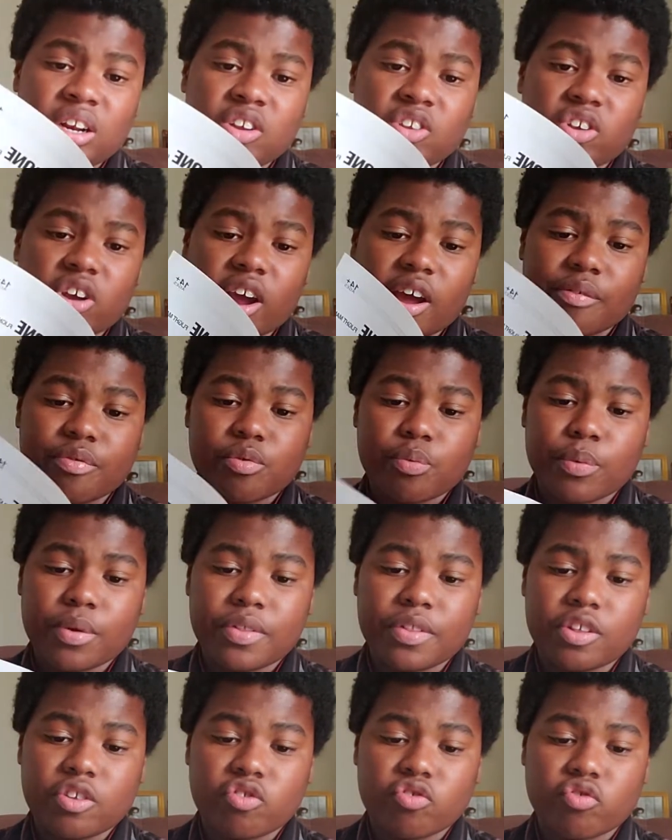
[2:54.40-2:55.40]
So I have to
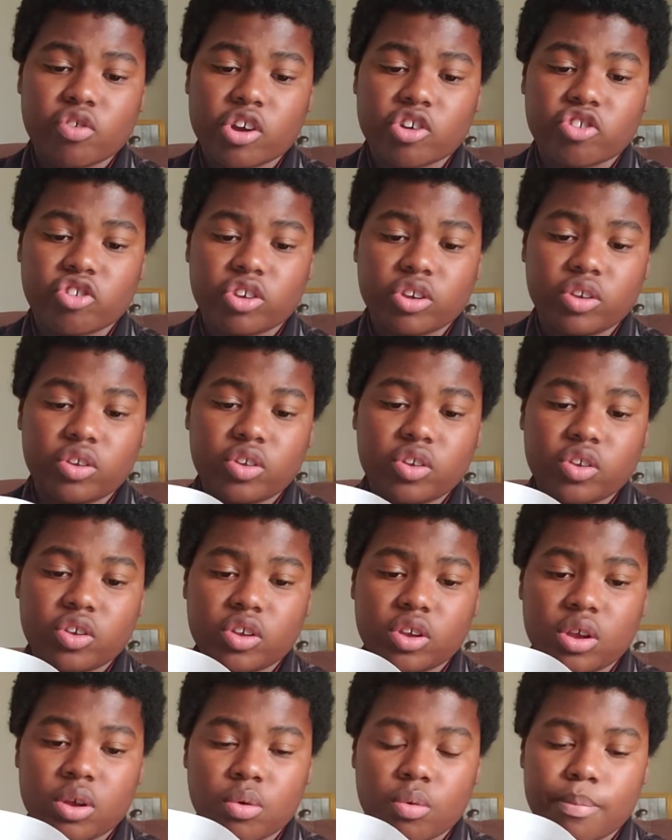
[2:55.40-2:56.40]
read the
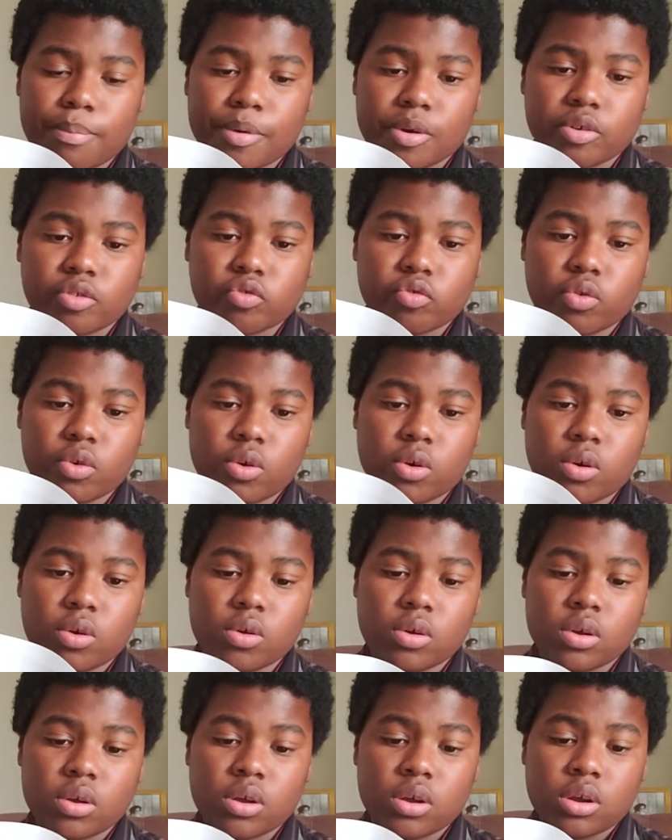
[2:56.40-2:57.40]
instructions. No
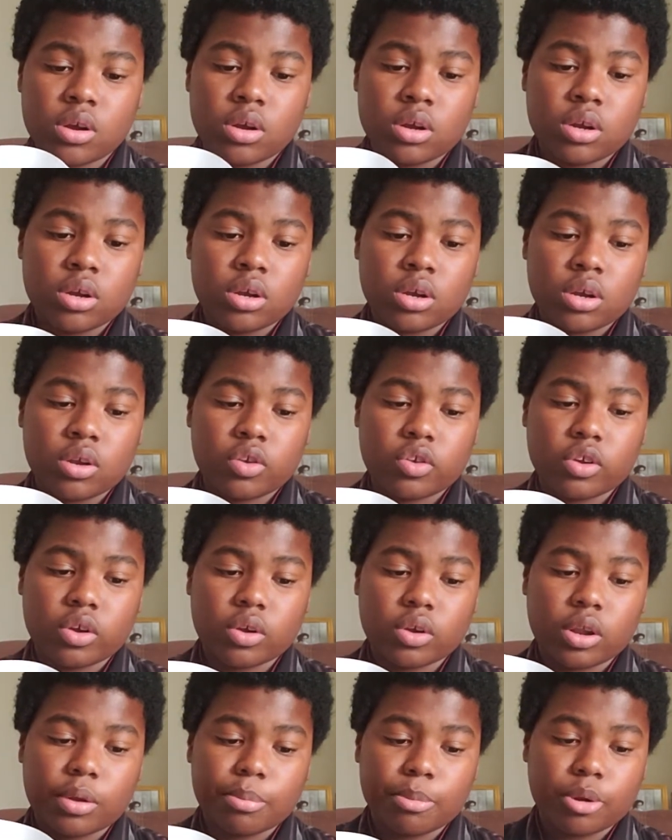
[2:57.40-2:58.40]
control.
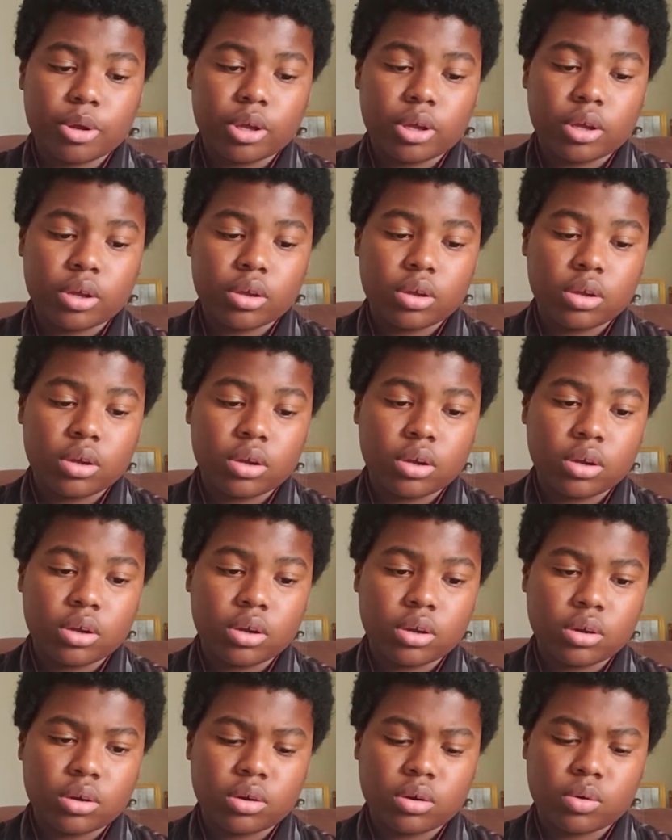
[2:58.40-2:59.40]
So let me...
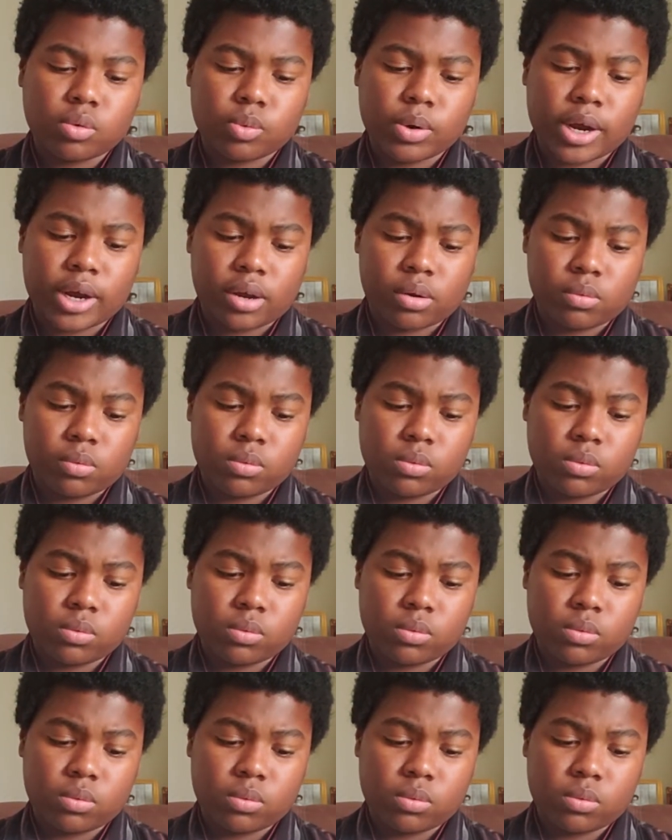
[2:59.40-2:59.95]
Wow.